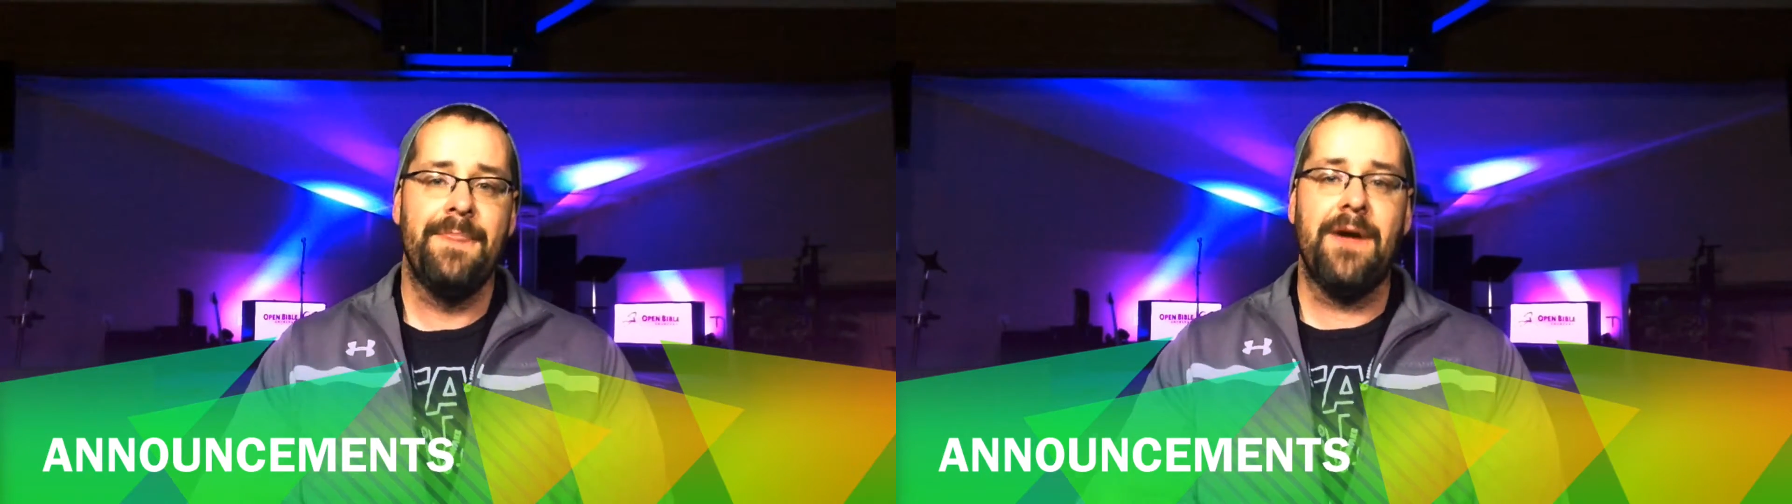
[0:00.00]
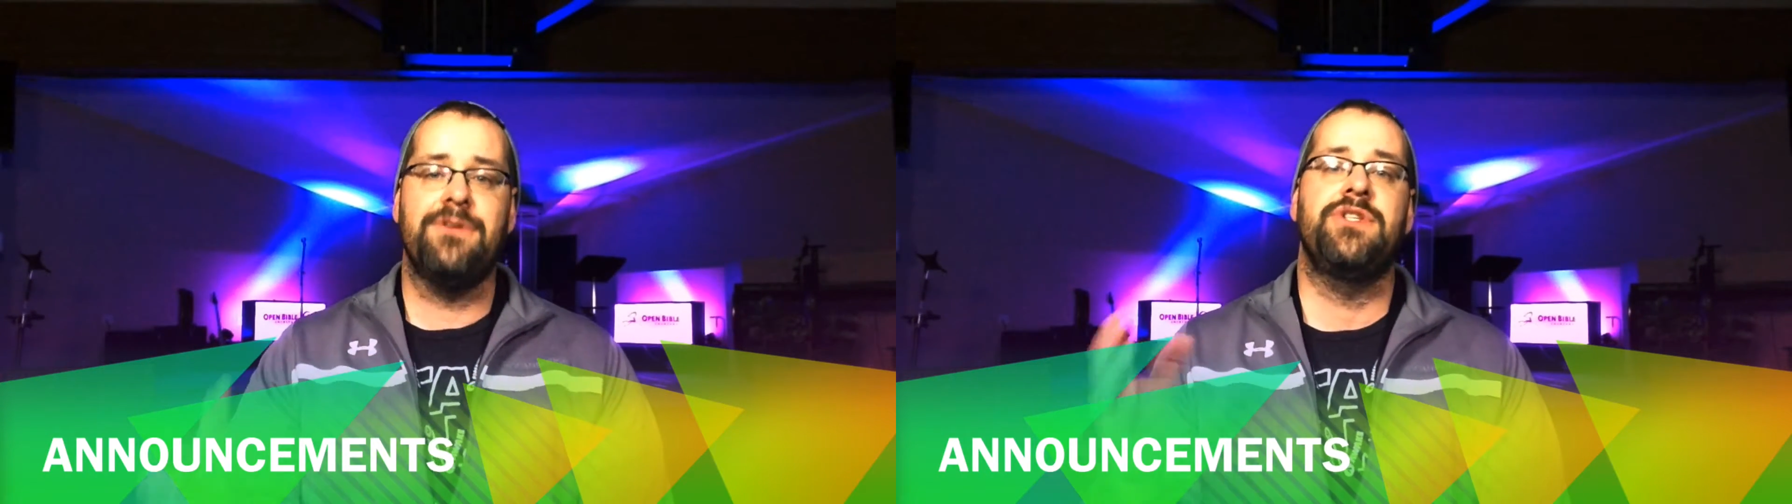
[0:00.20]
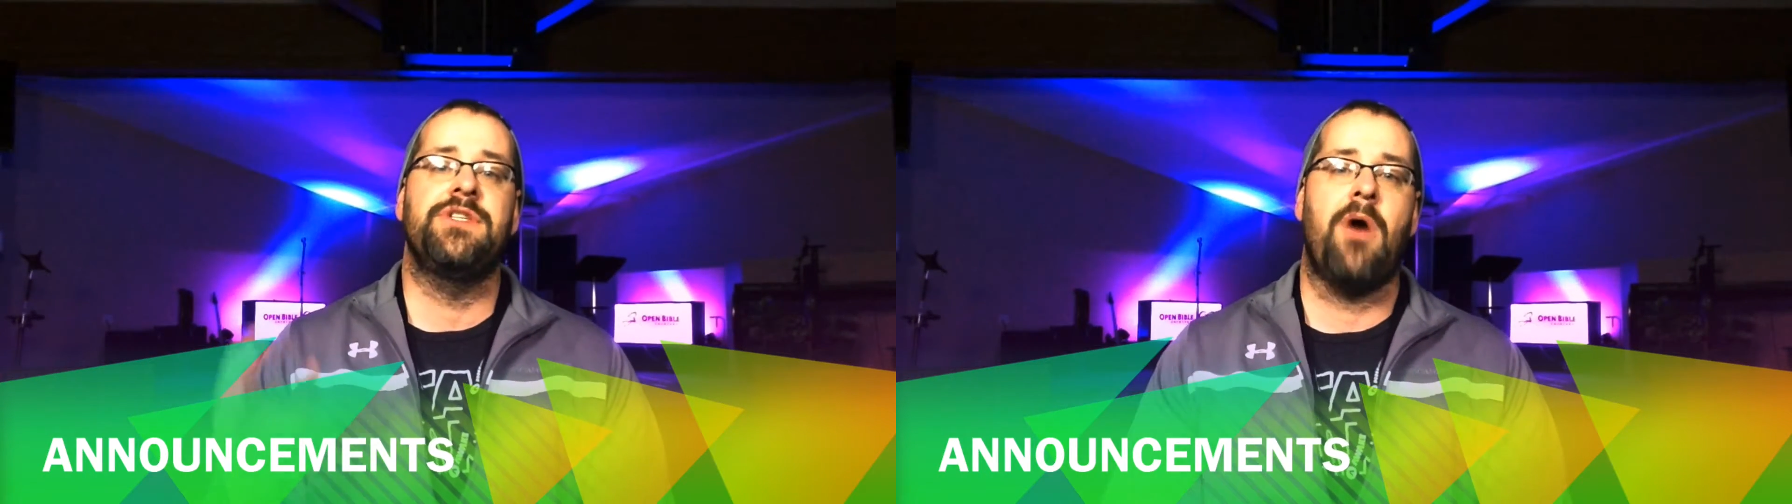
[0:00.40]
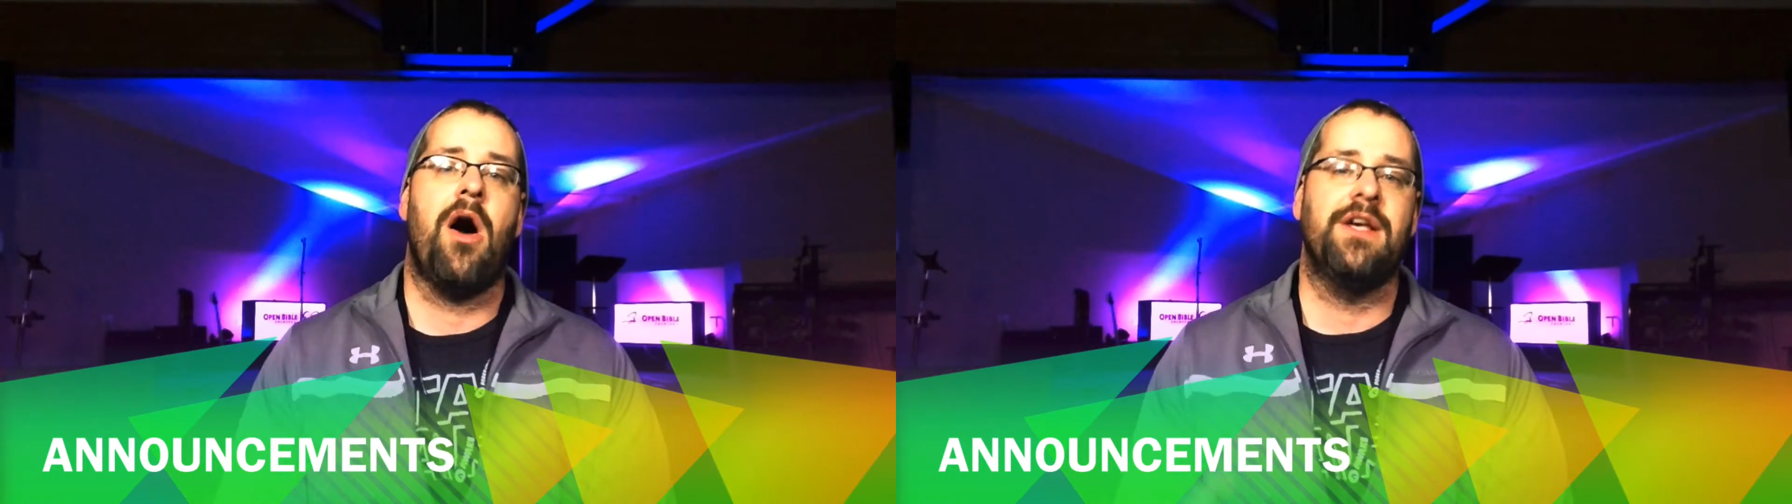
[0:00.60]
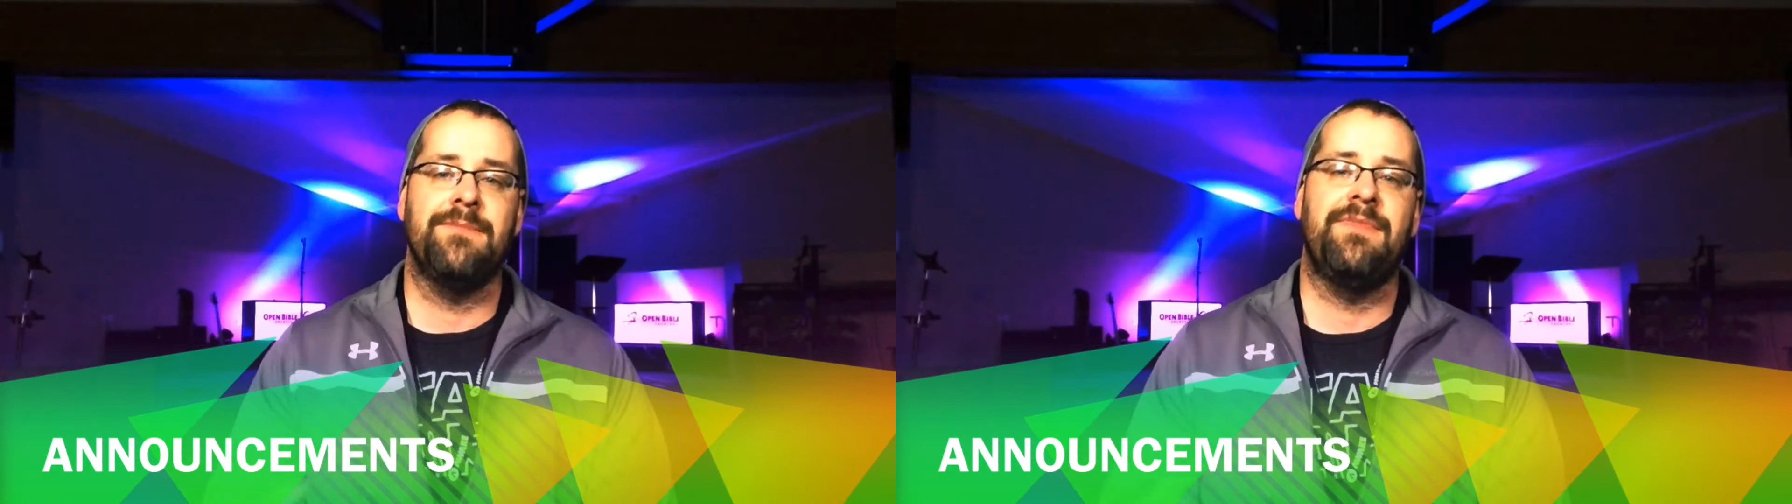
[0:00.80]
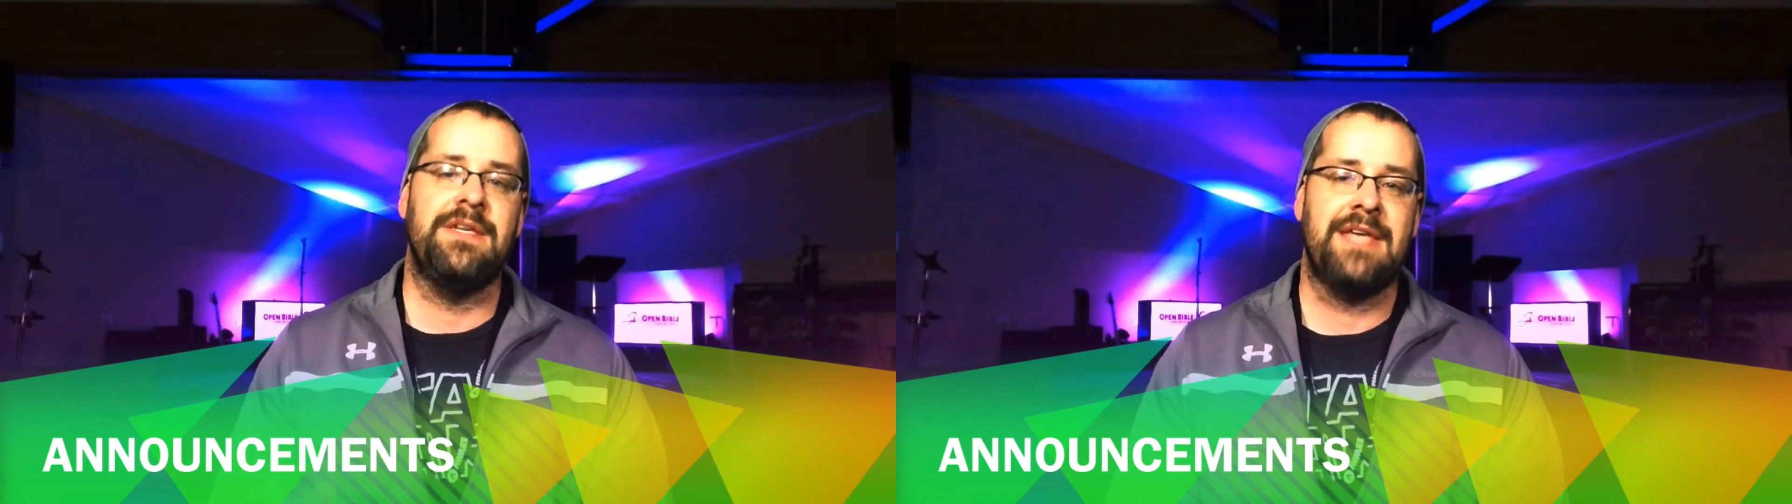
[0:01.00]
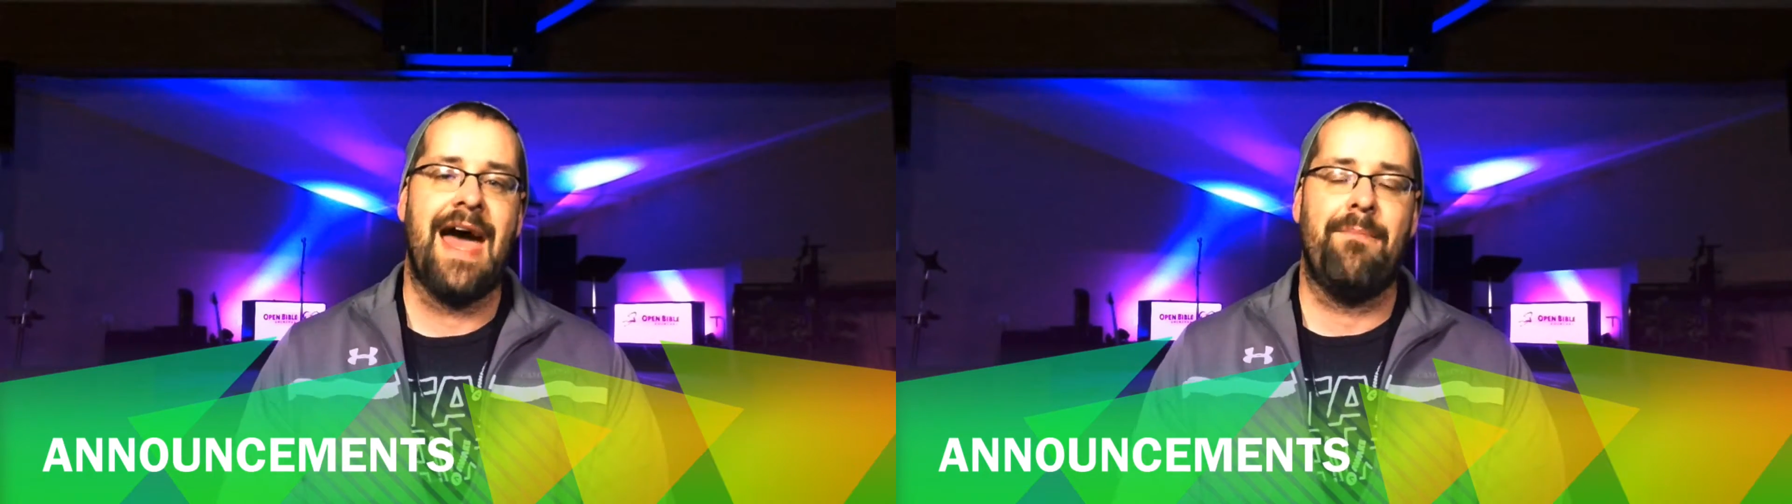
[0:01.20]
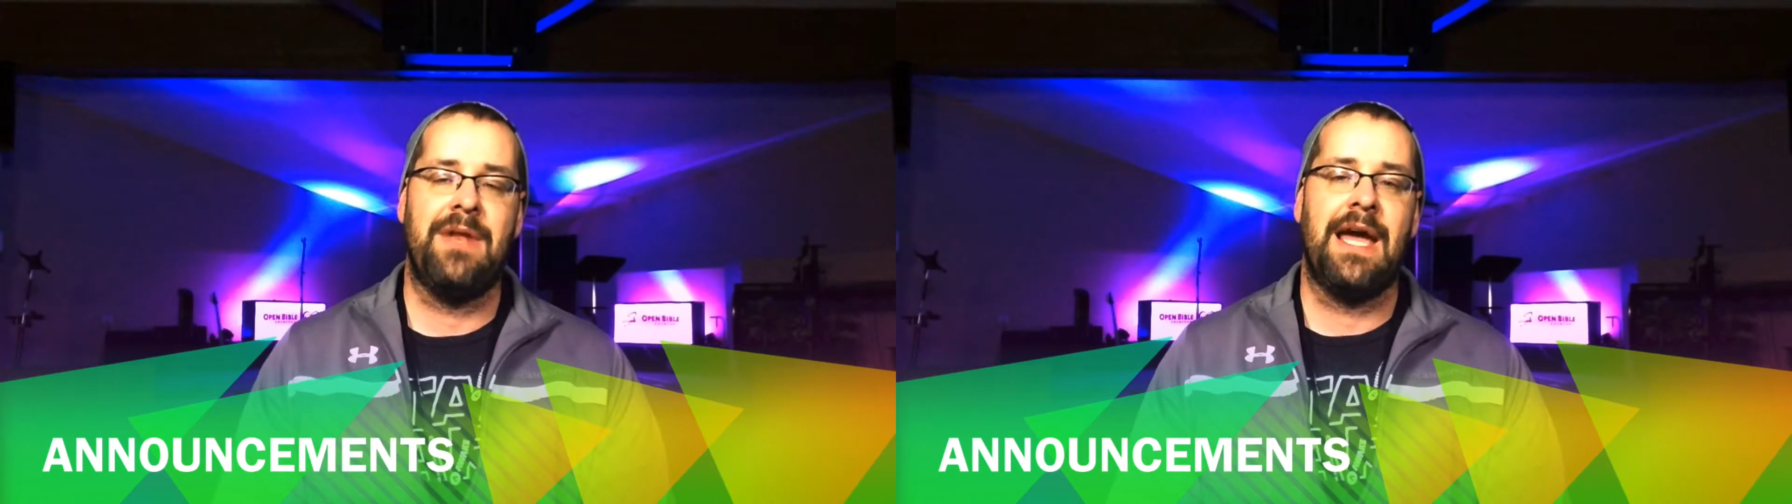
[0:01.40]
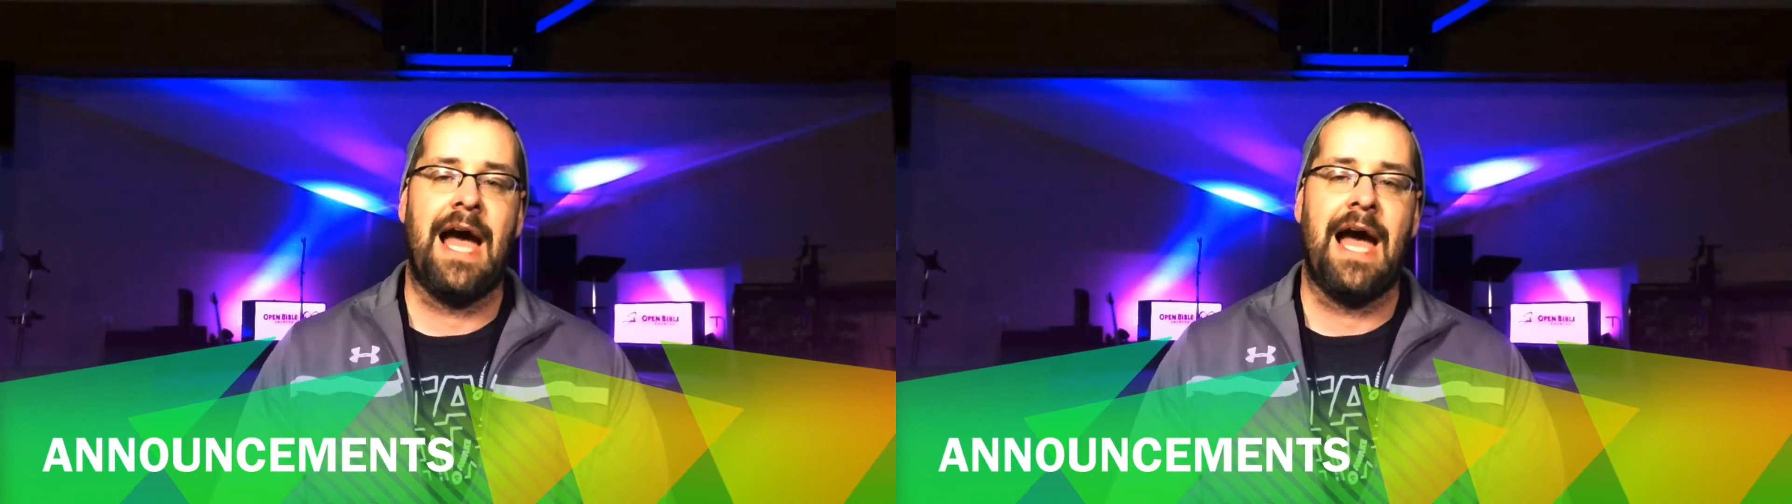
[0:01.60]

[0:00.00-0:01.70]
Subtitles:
There's just some awesome things happening.